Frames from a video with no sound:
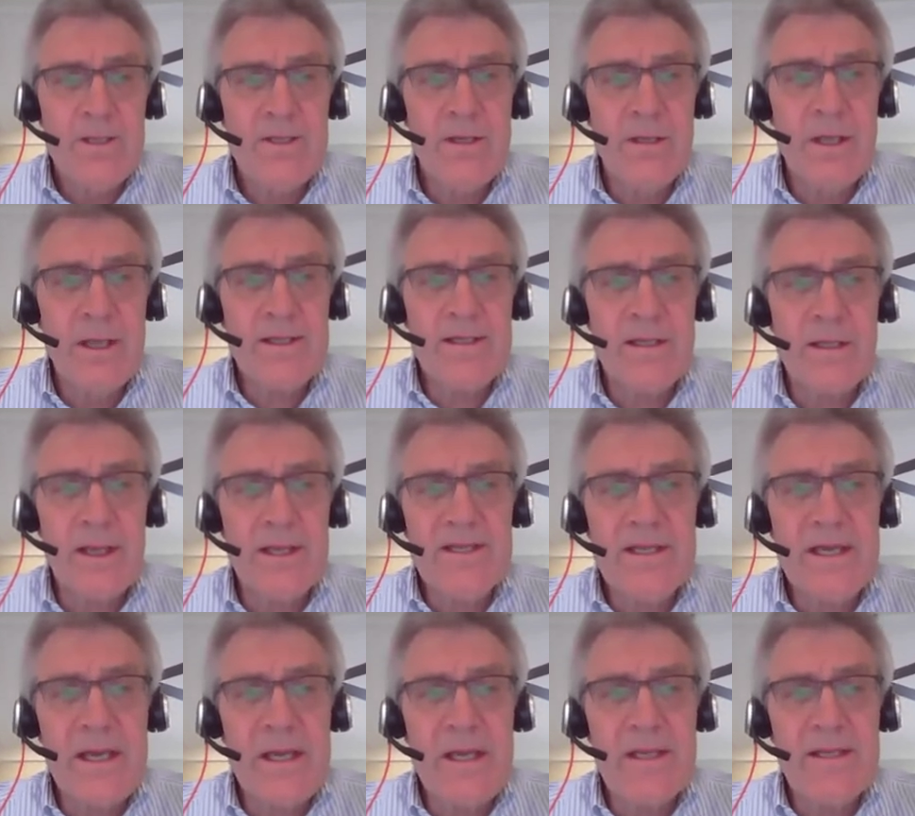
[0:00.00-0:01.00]
So let's let's
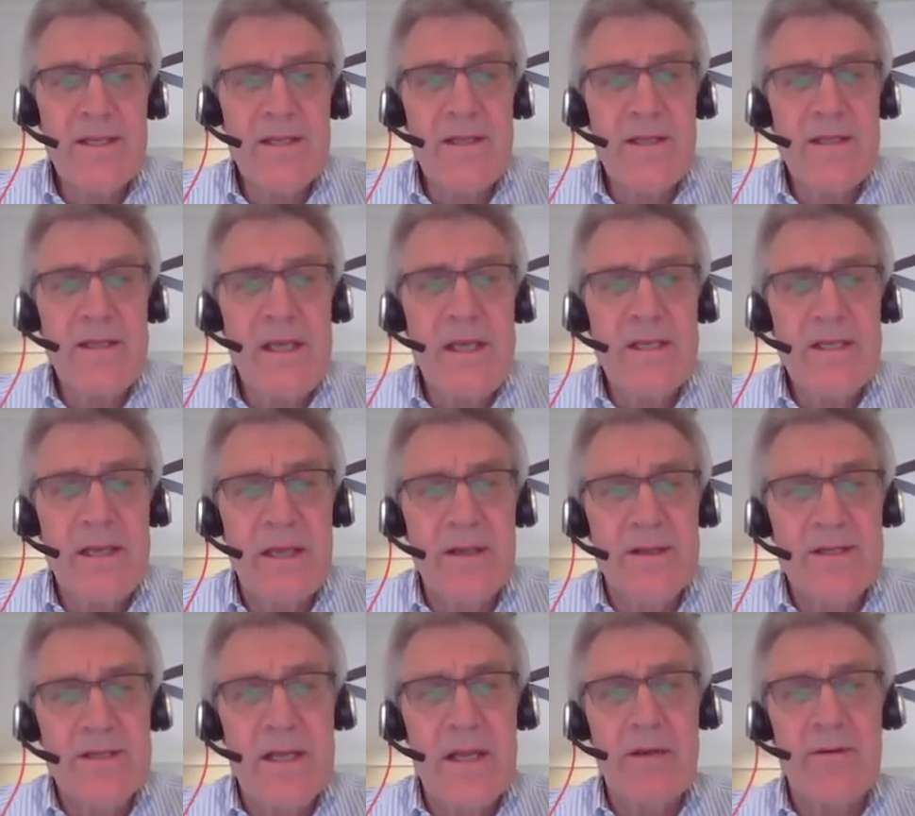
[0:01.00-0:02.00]
get into the
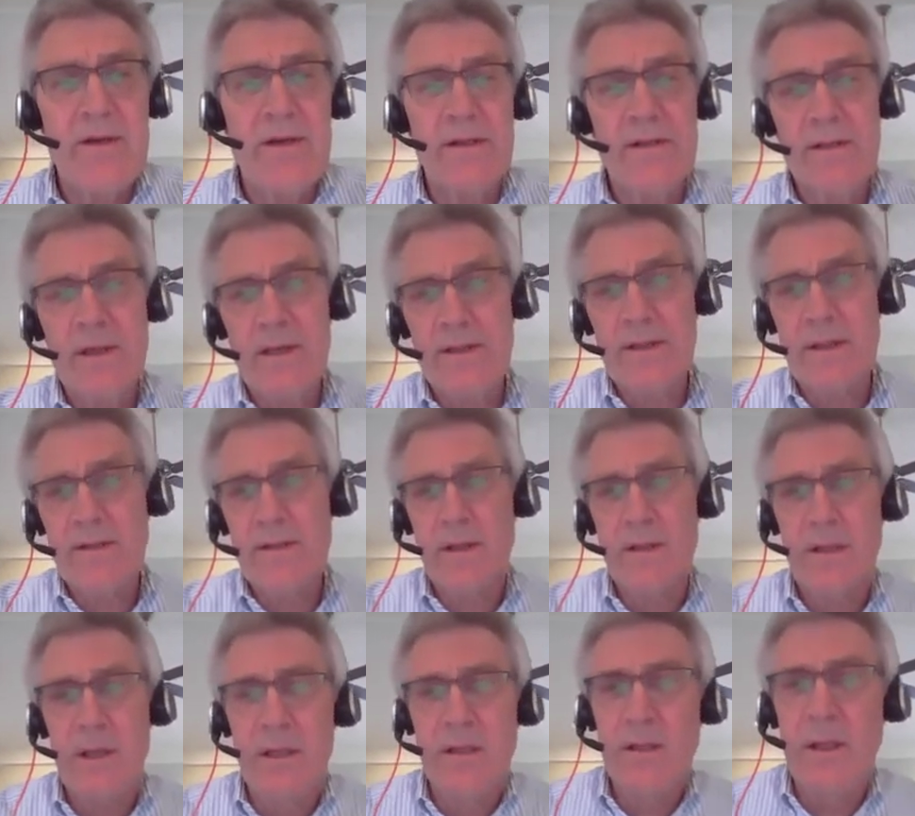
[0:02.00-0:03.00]
details now of, of, of a
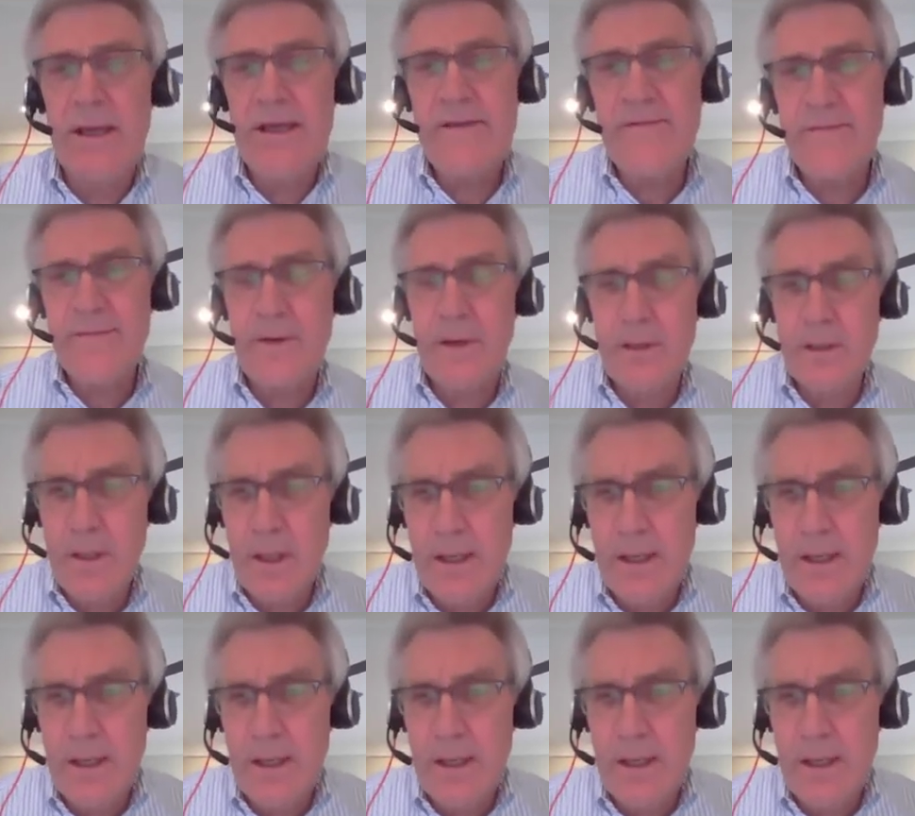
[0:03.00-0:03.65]
life a